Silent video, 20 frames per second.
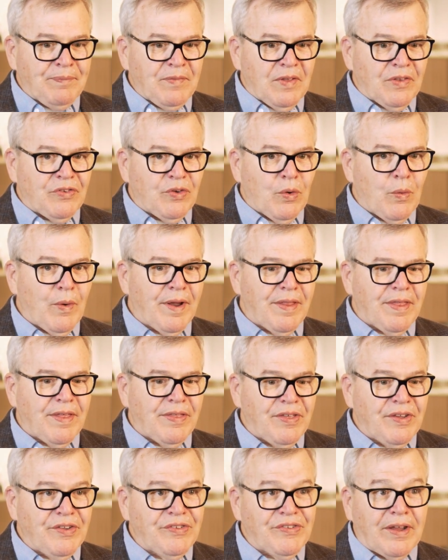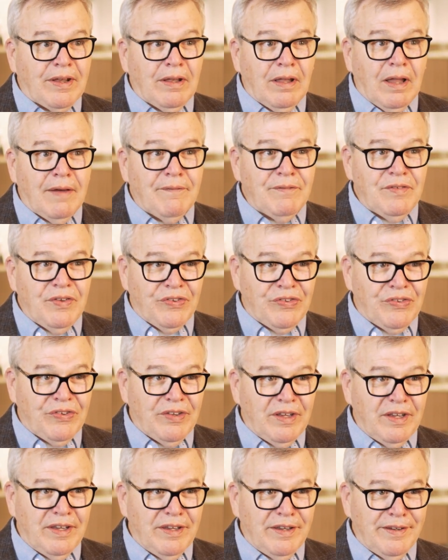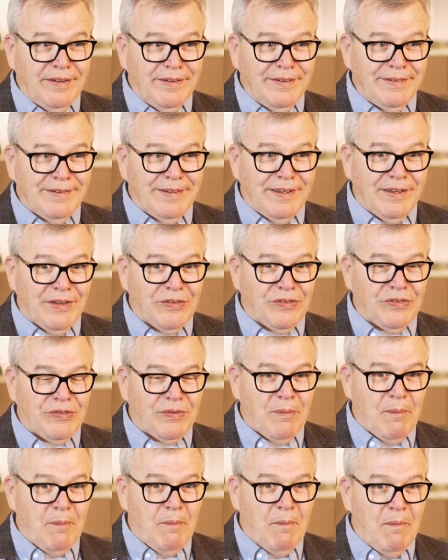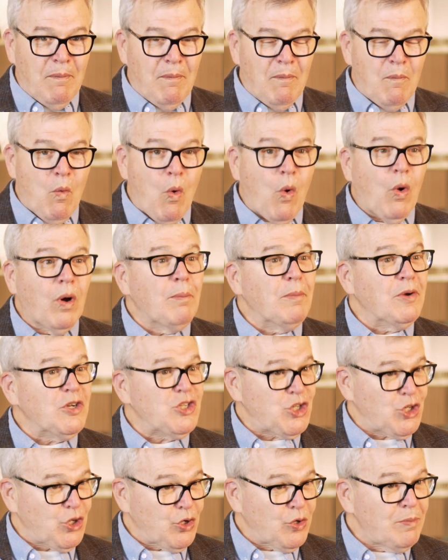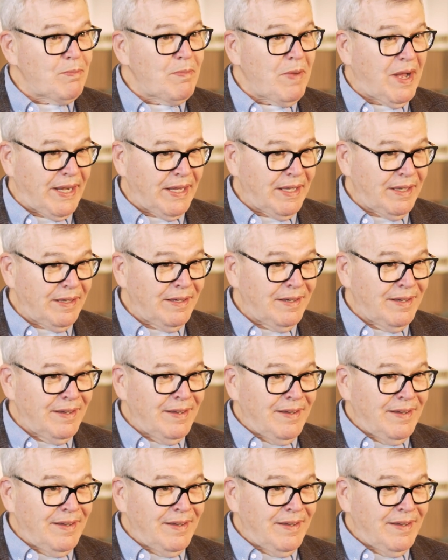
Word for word: And so one of the things I'd love to see is more mature money